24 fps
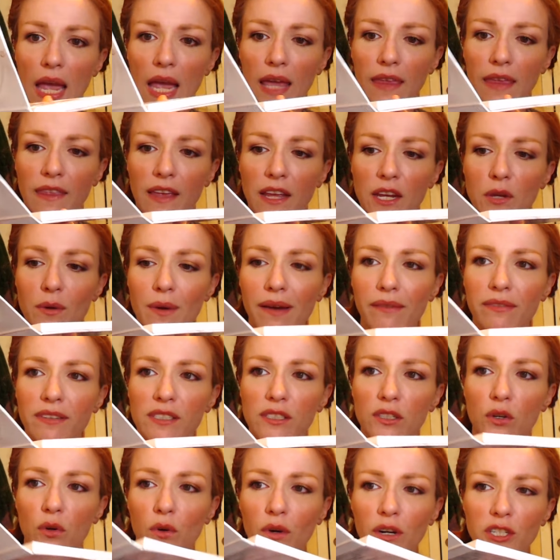And then you have this
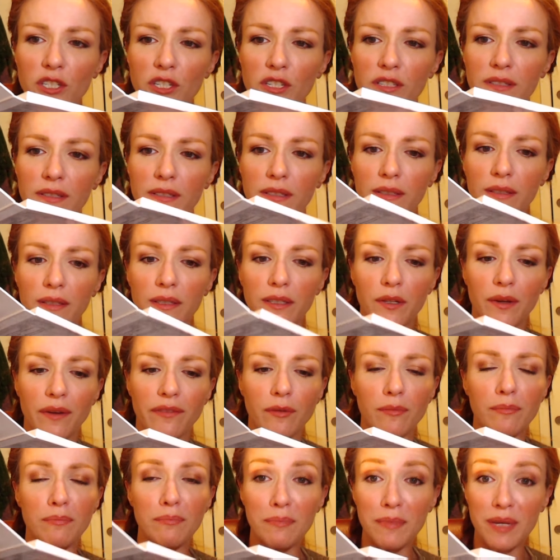gorgeous, you have
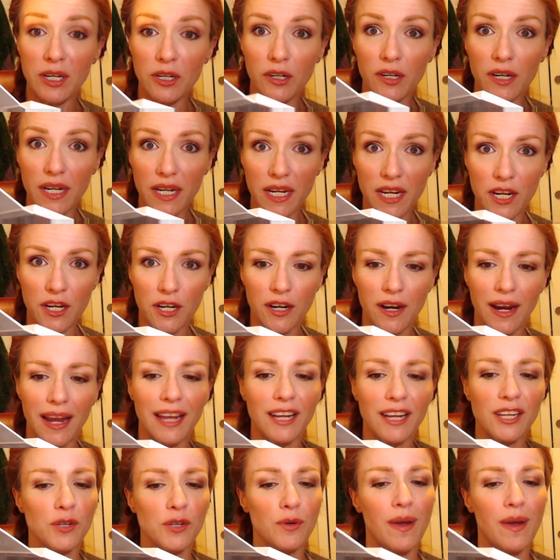a mirror in here,
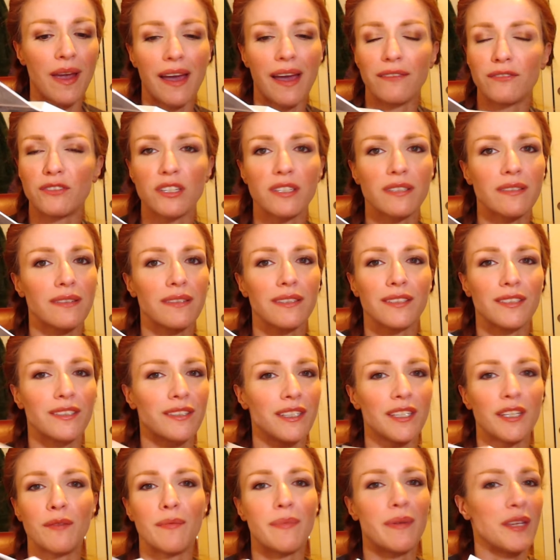and you have just,
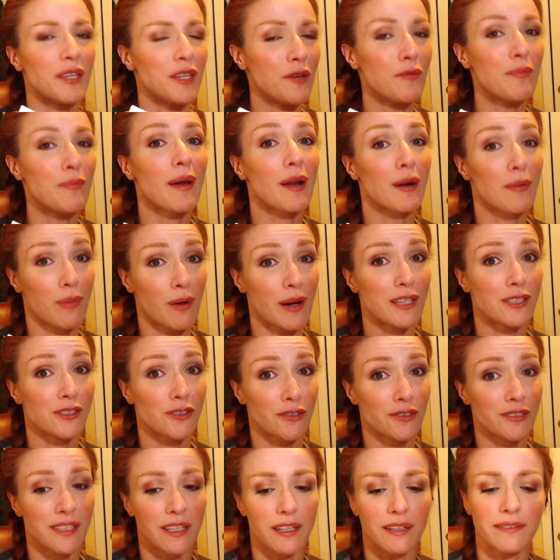you better brace
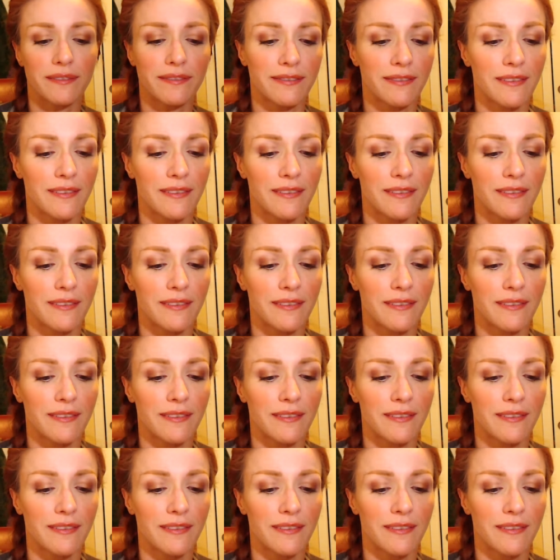yourself.